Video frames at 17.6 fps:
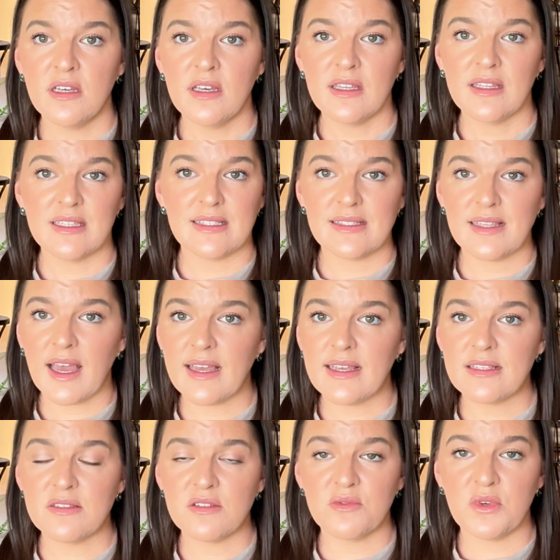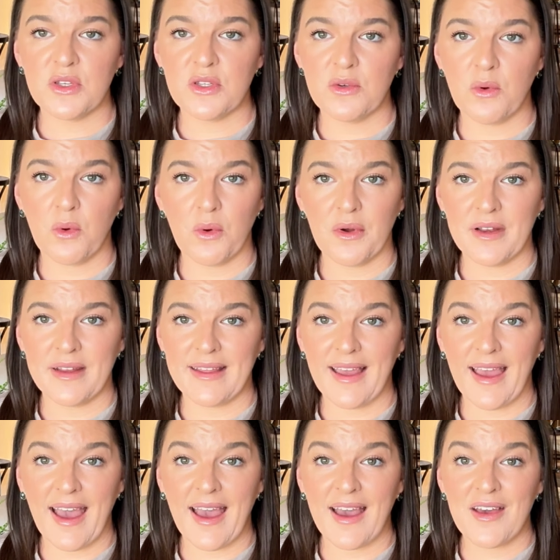the size of what you already
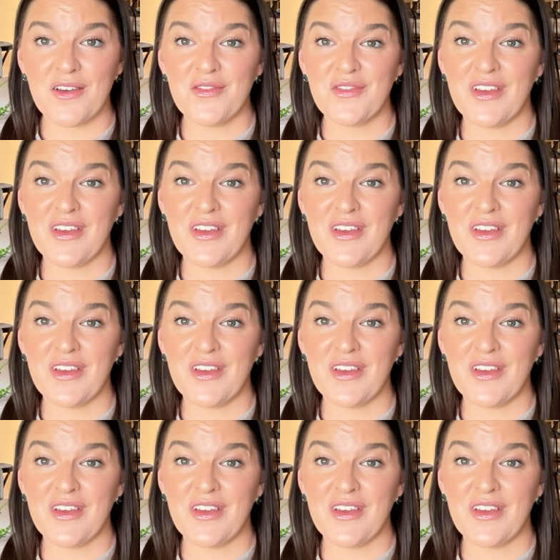have,